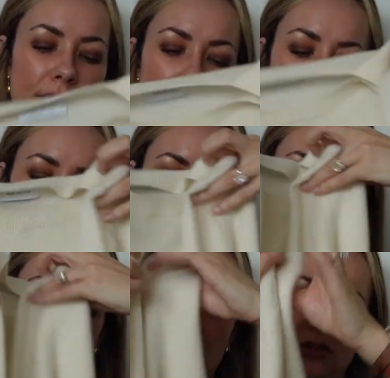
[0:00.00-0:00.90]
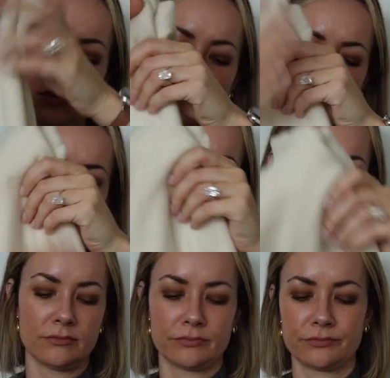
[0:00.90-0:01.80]
that you can
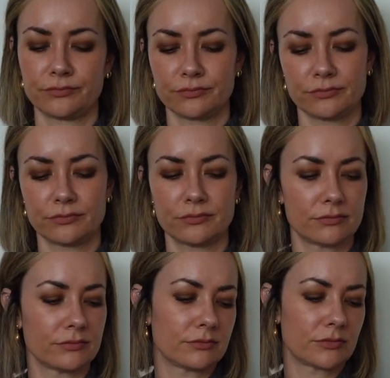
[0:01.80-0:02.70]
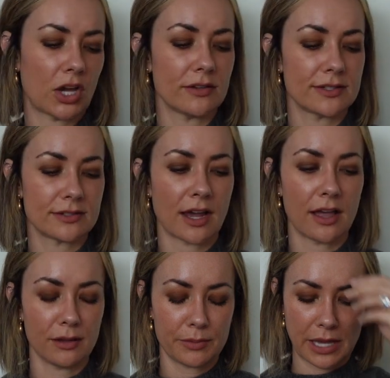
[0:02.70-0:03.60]
kind of
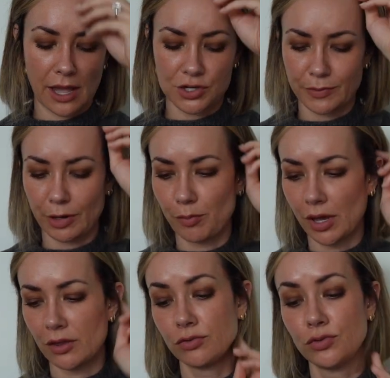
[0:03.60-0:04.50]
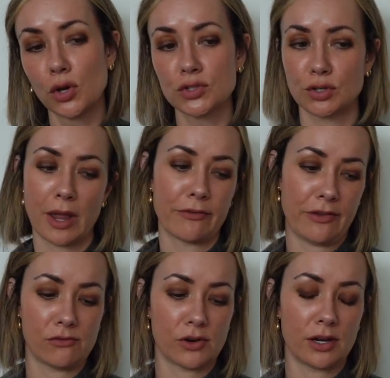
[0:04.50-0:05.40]
style up a cashmere, but those are my
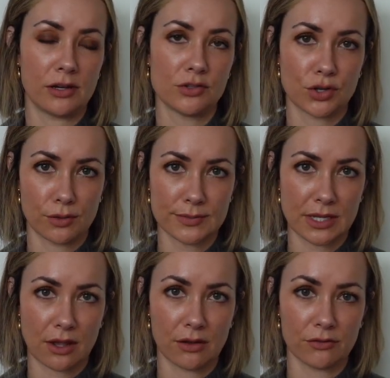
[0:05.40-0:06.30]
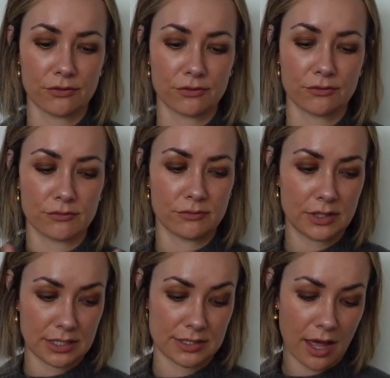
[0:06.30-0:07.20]
favorite in terms of
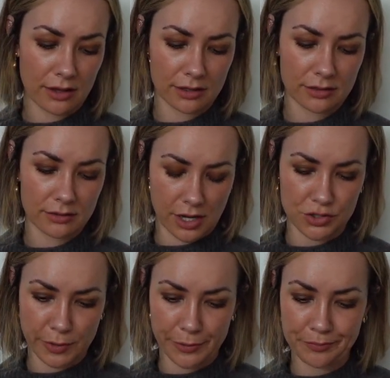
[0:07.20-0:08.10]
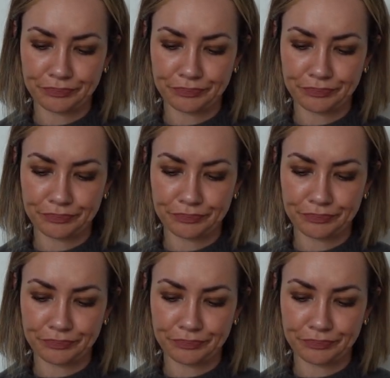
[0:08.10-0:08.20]
the Italic cashmere.